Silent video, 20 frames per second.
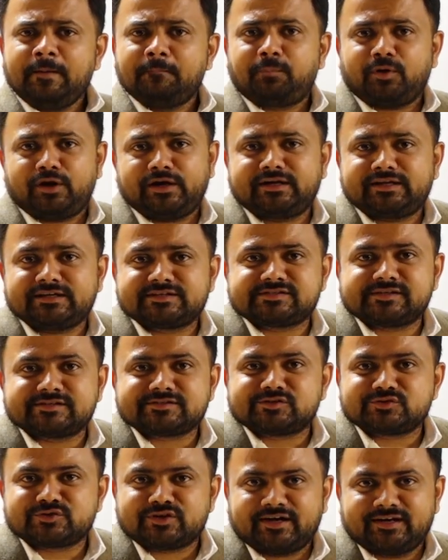Politics
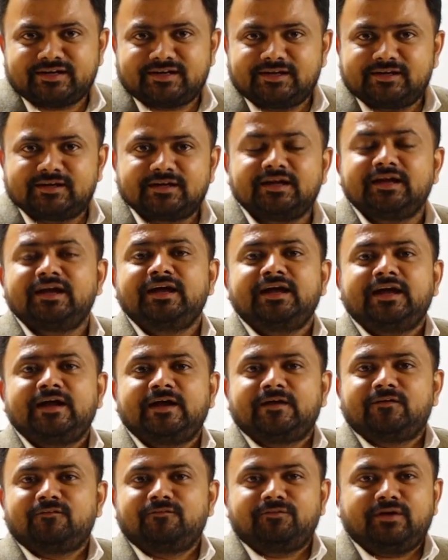and society.
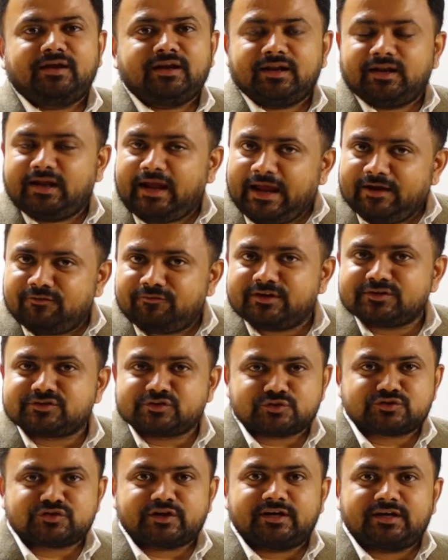Every
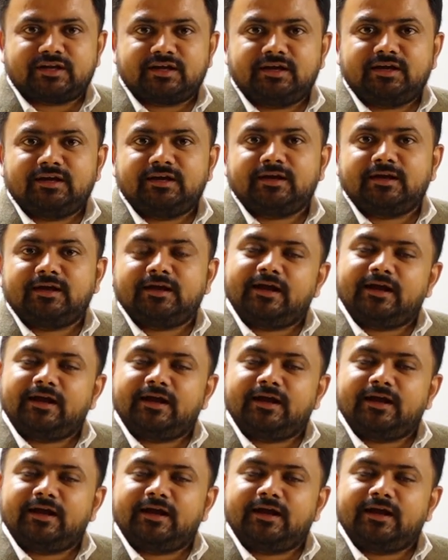society